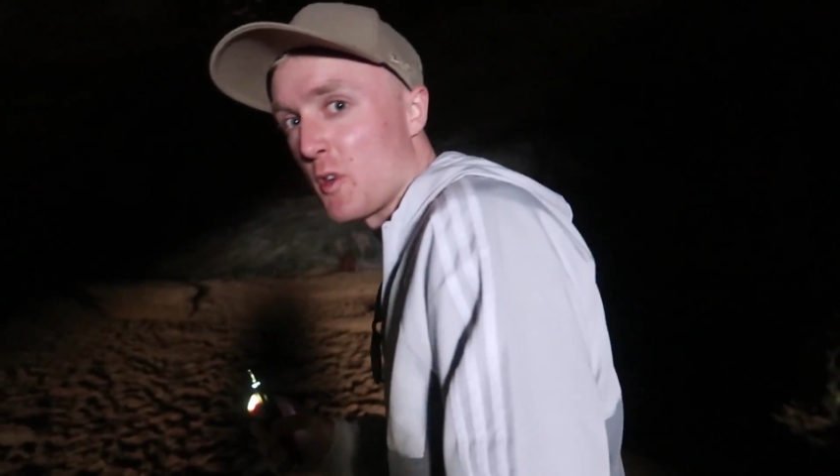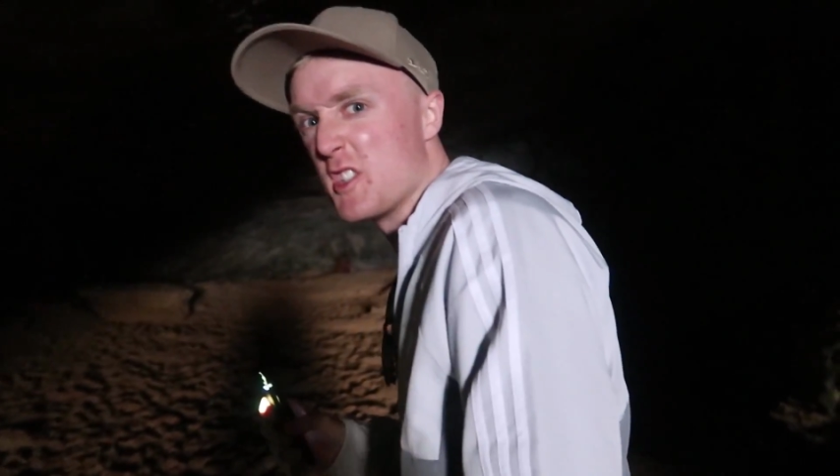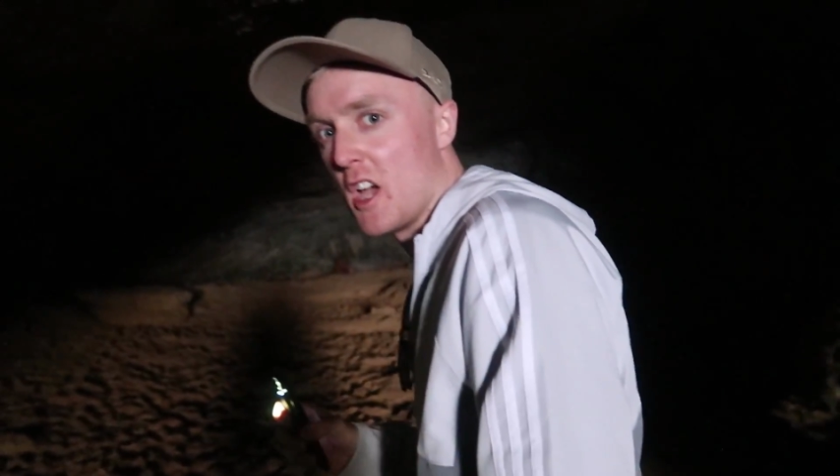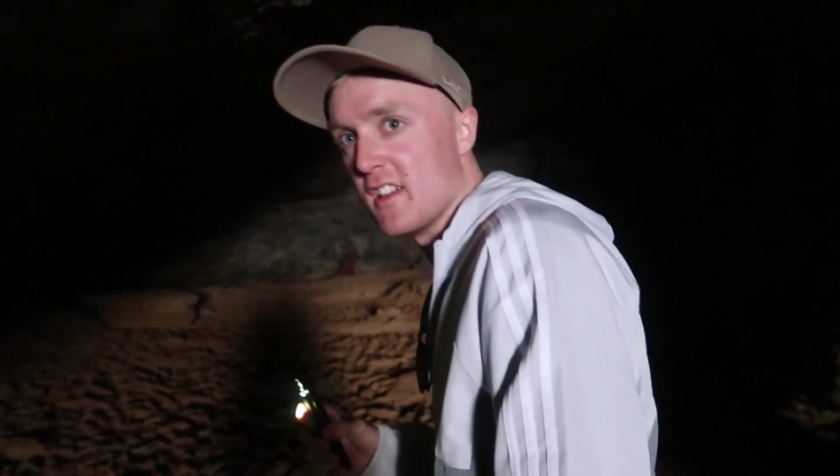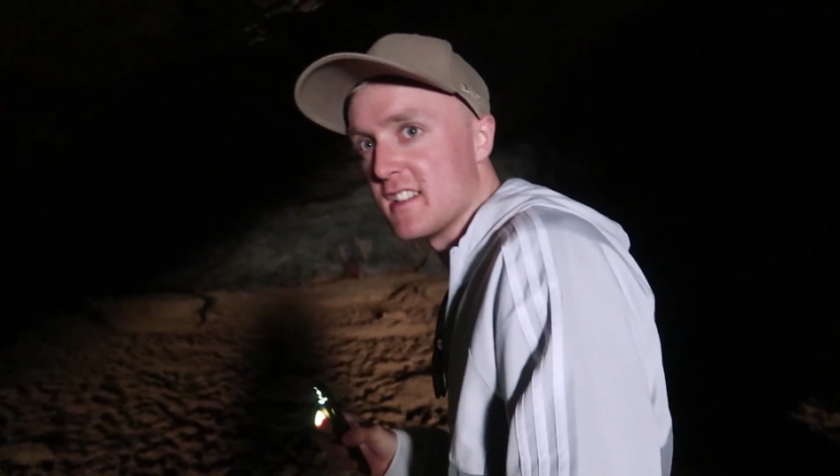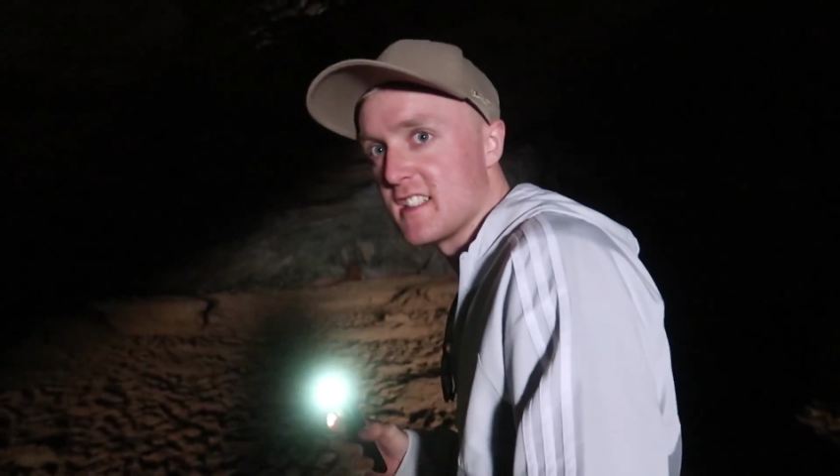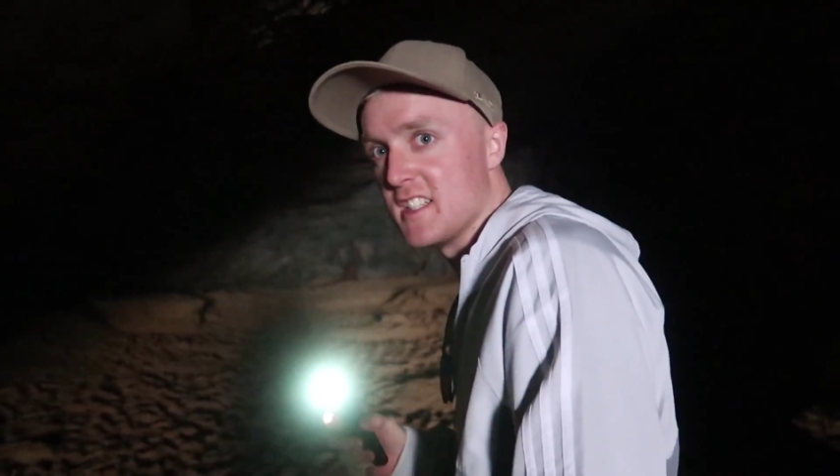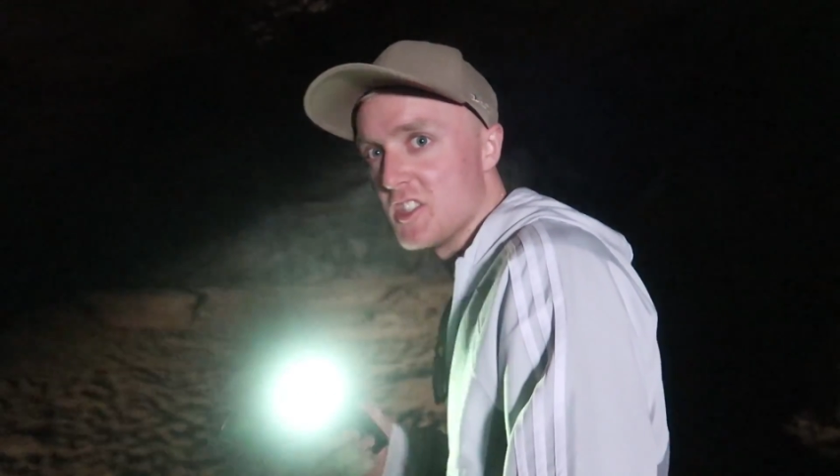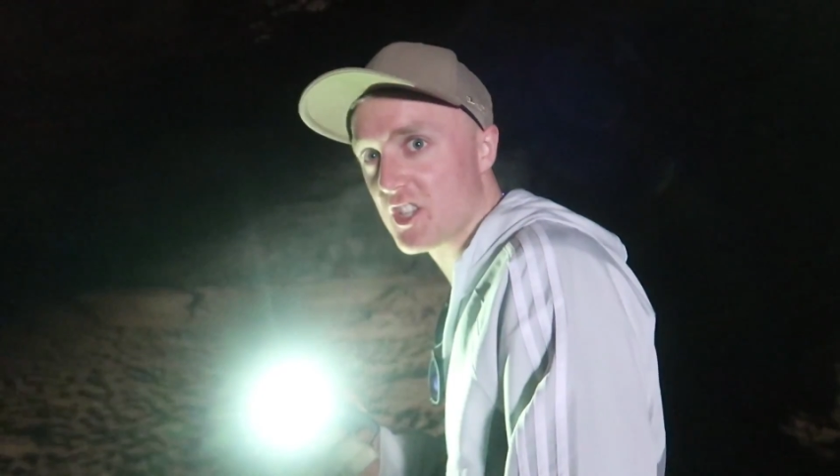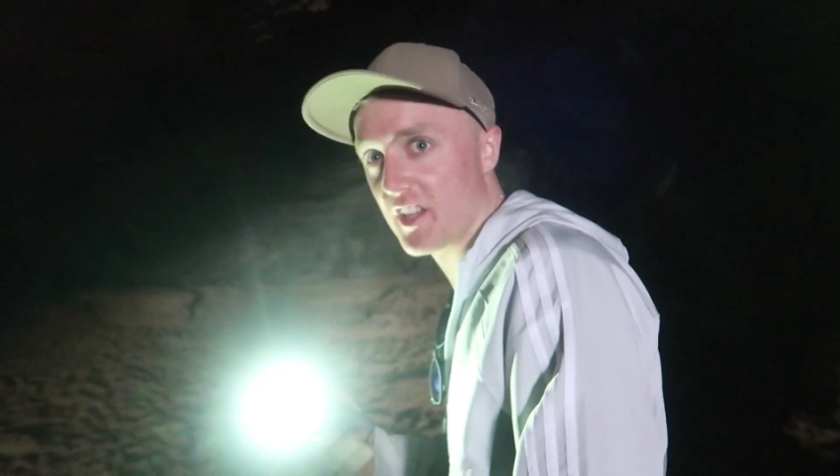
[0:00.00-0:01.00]
for
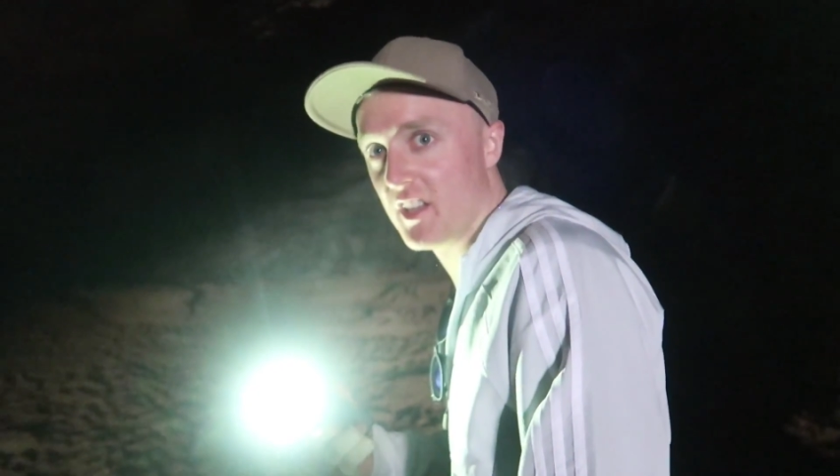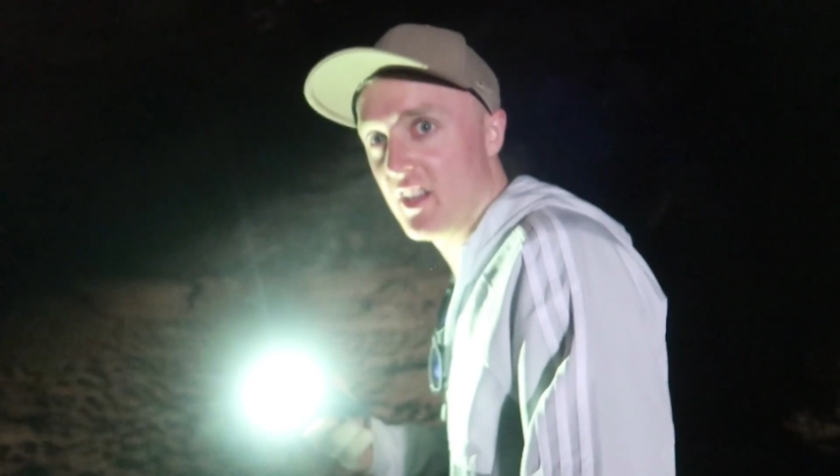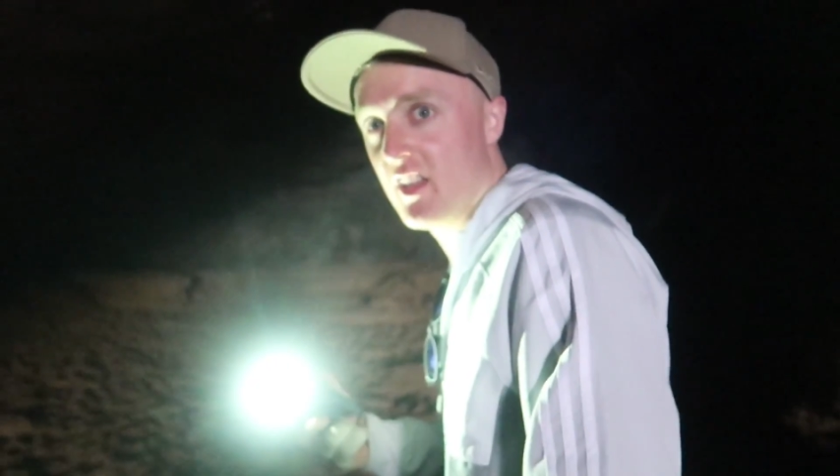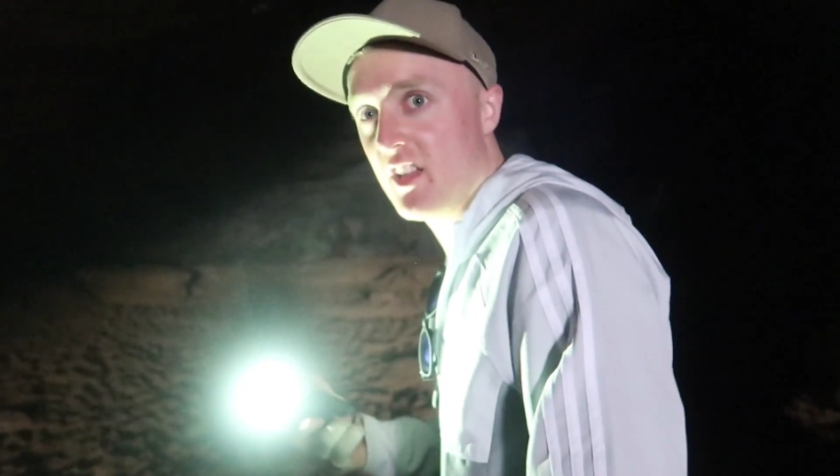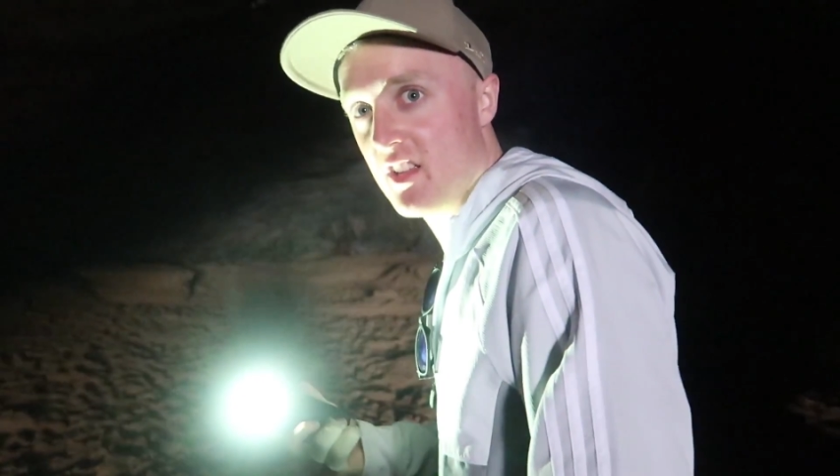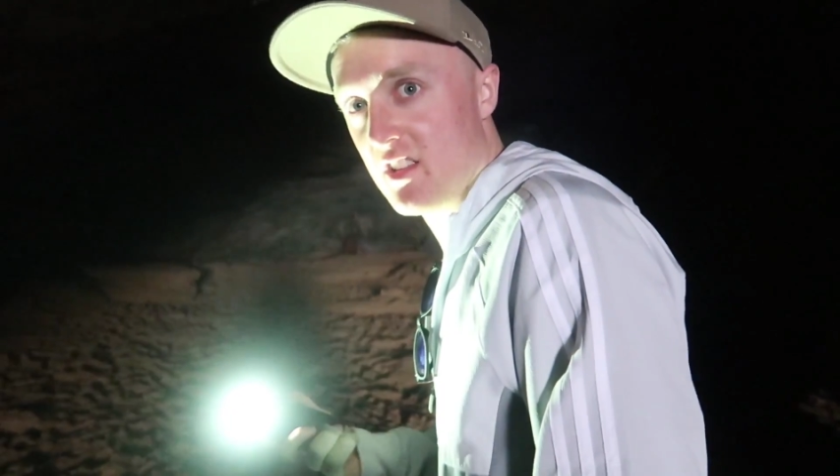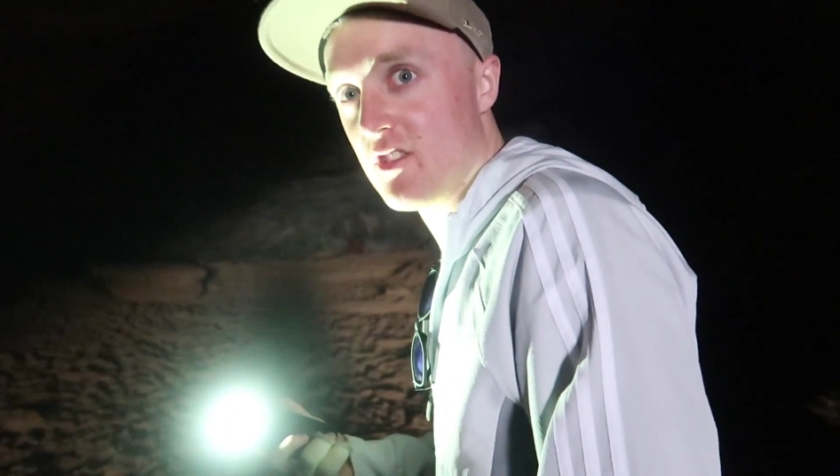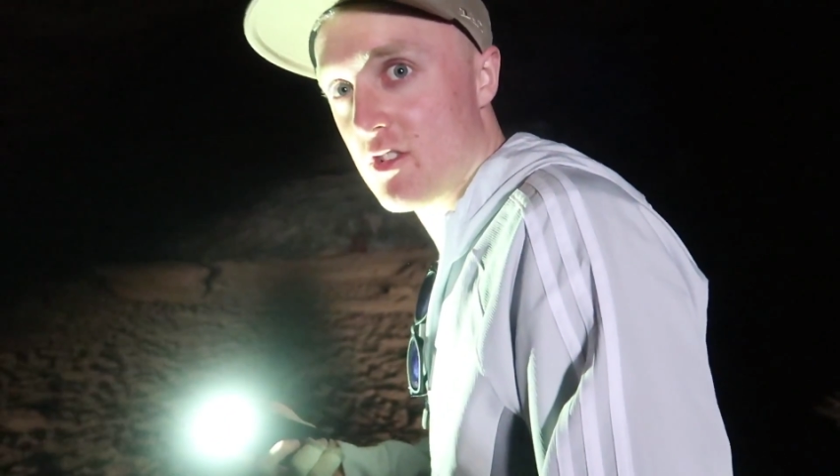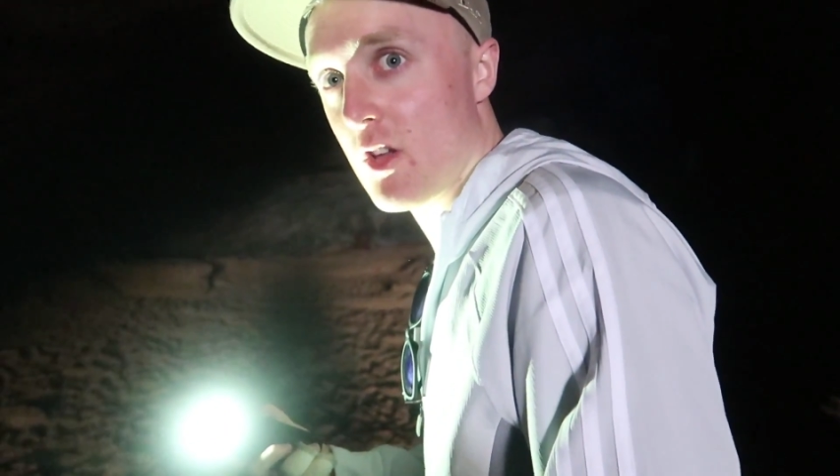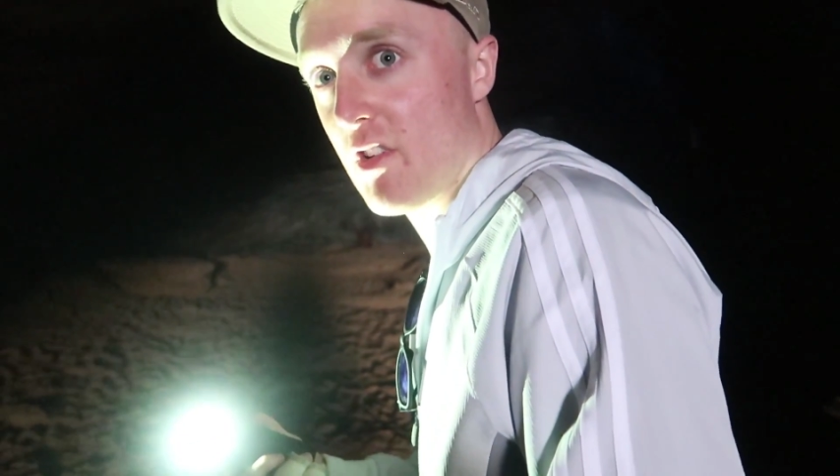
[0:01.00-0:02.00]
eternity, Janine.
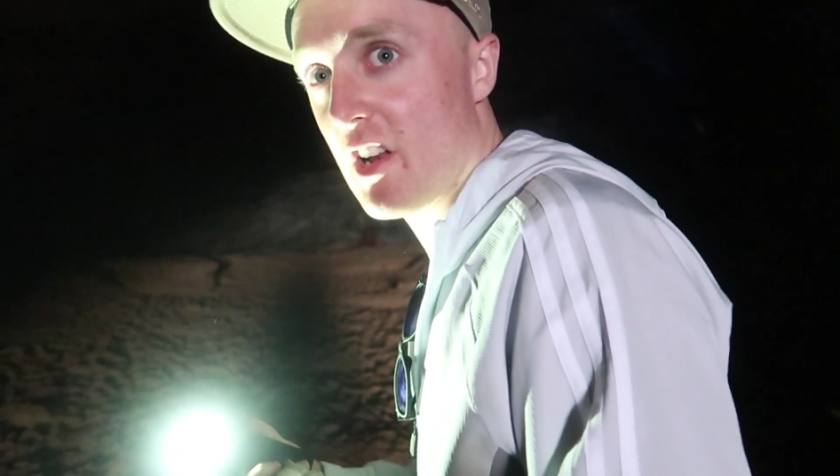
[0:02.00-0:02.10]
You do